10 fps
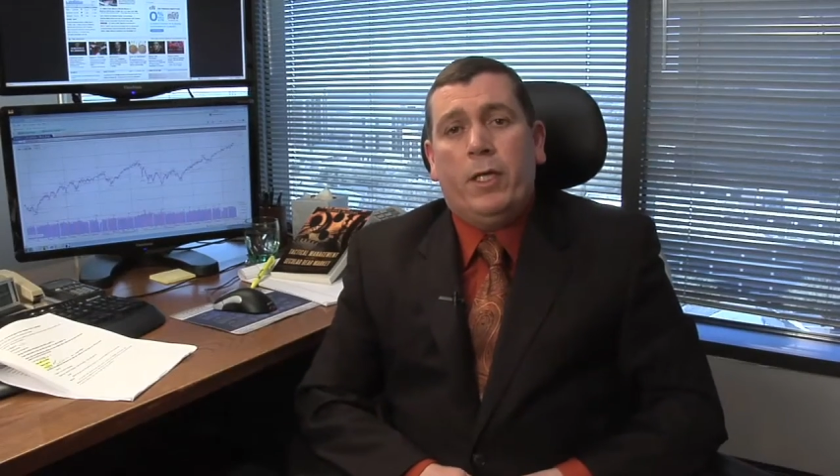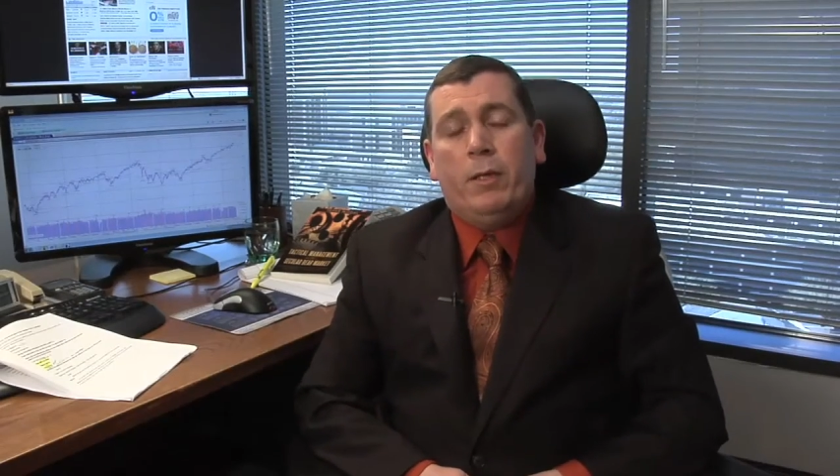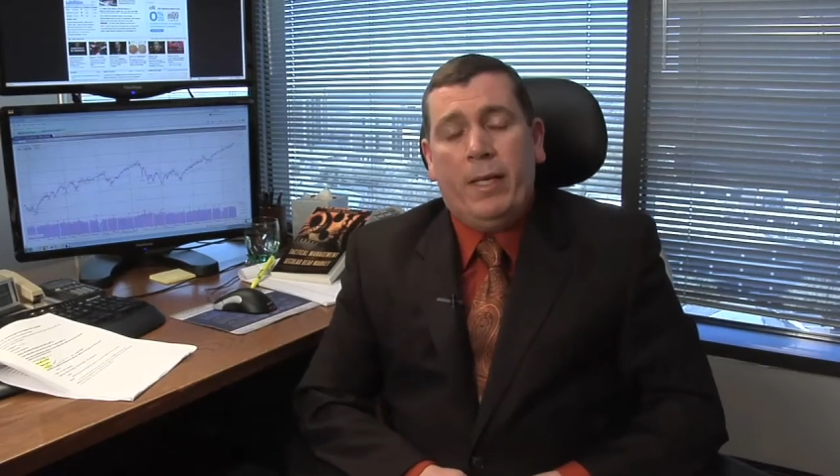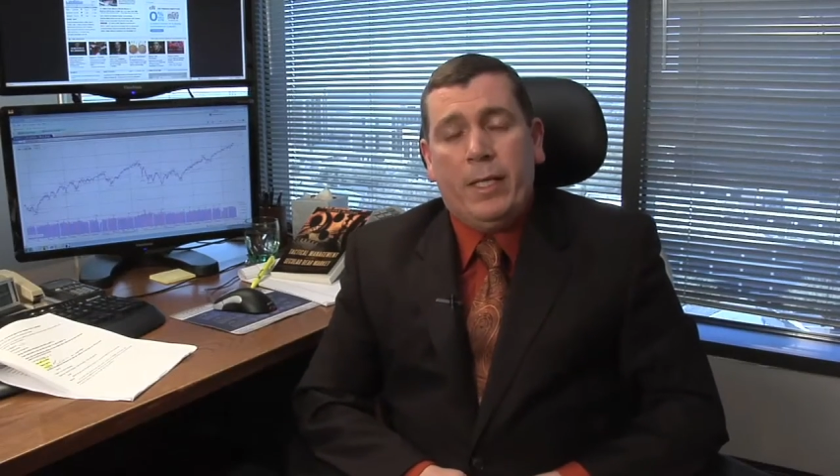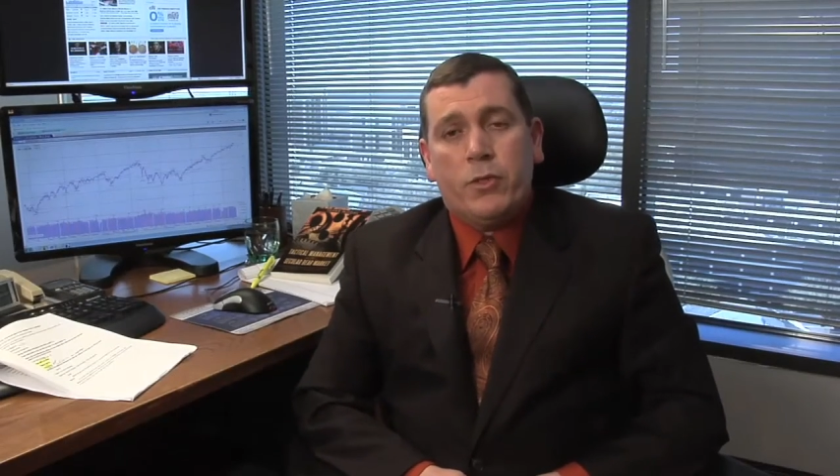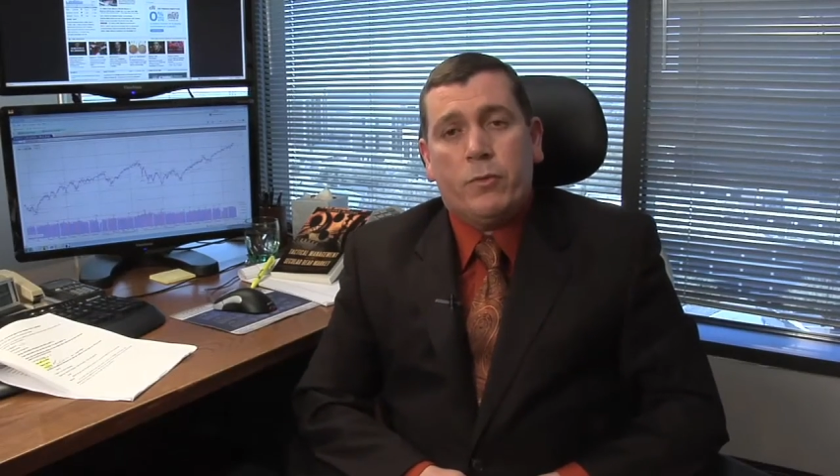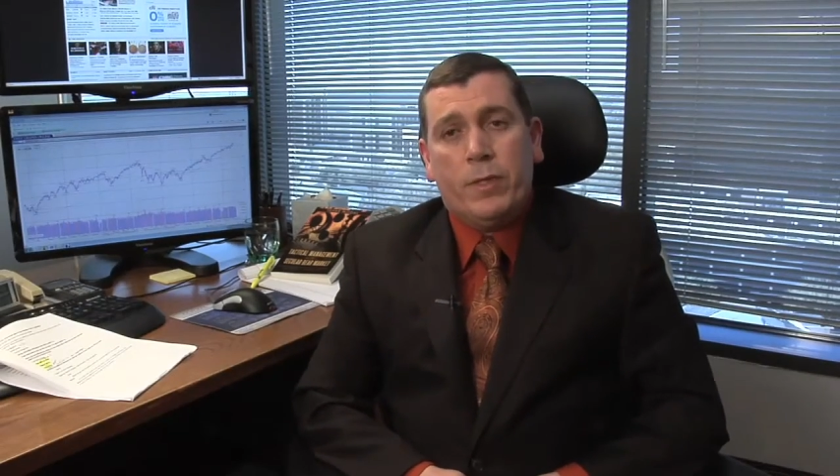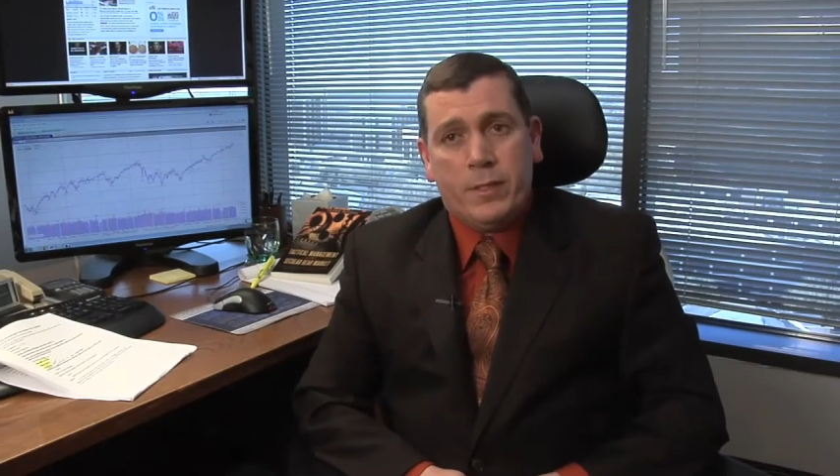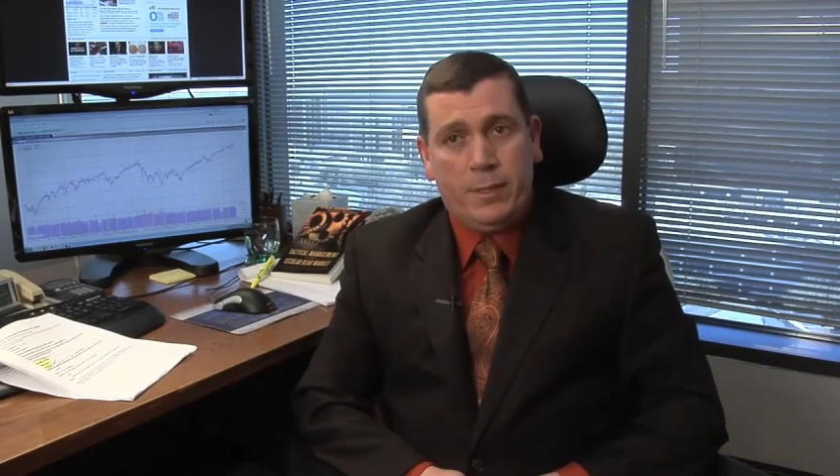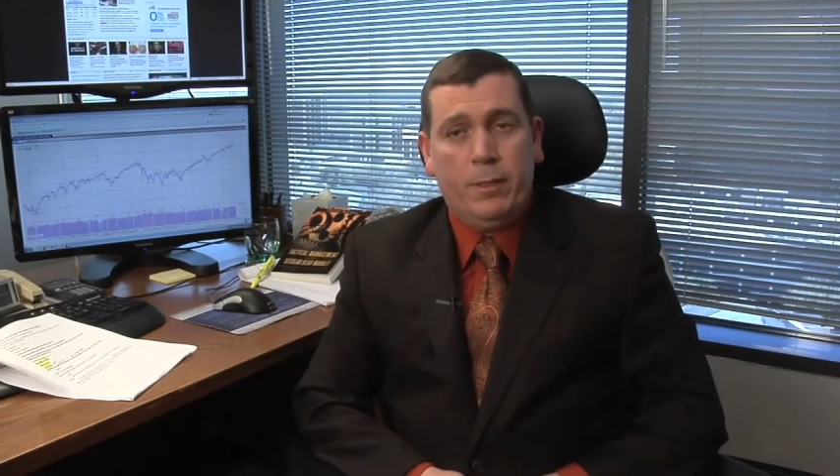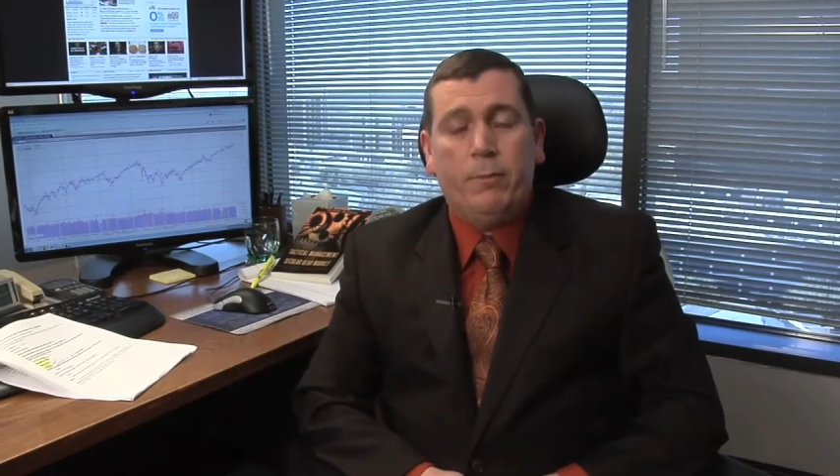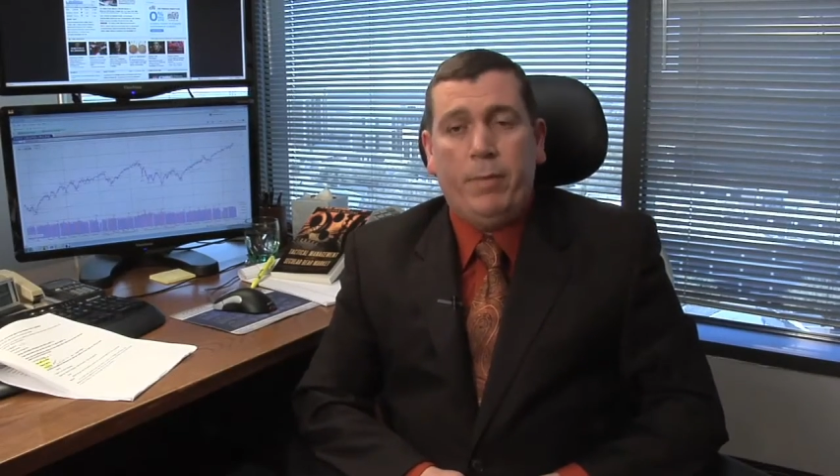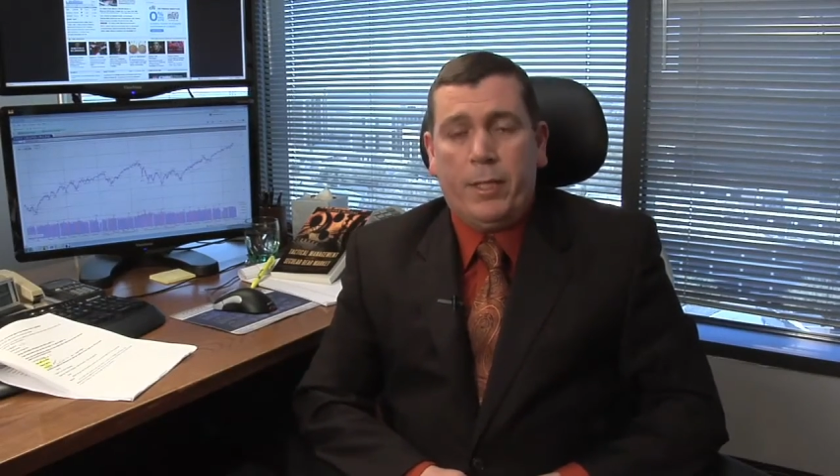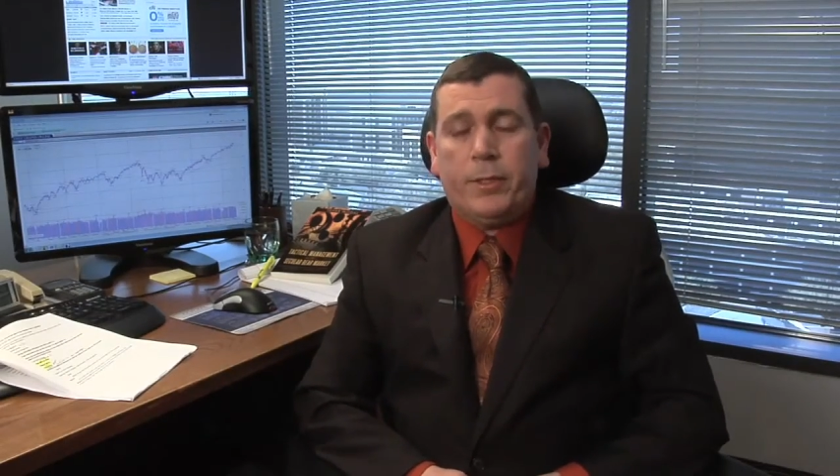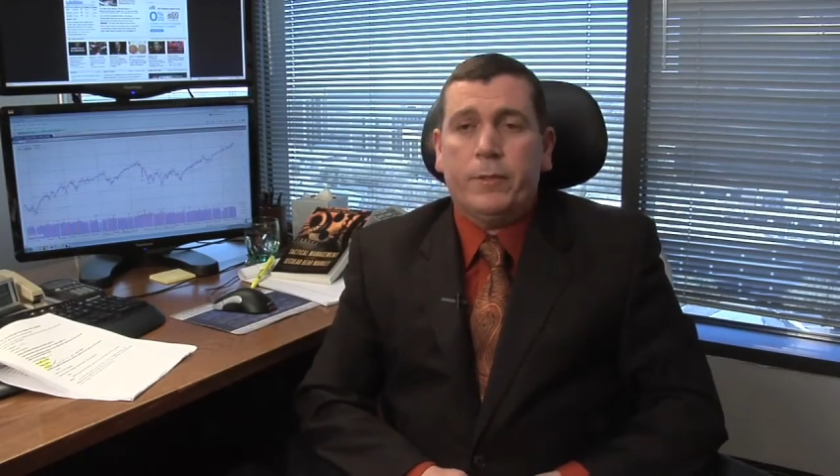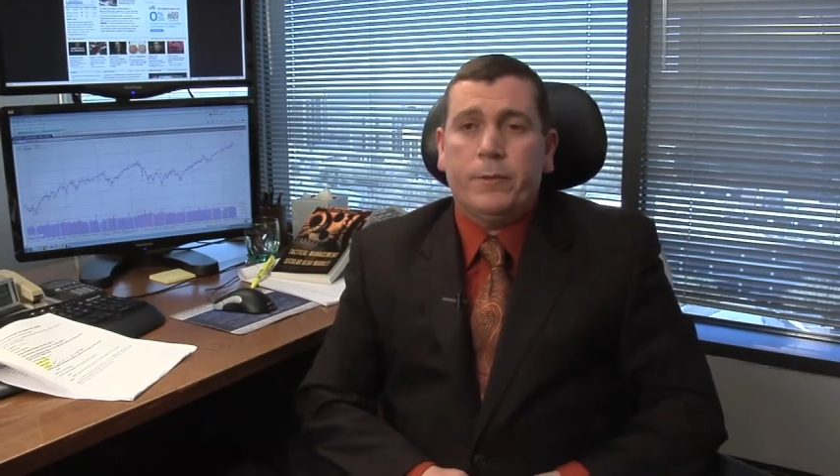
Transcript: and manage risk better.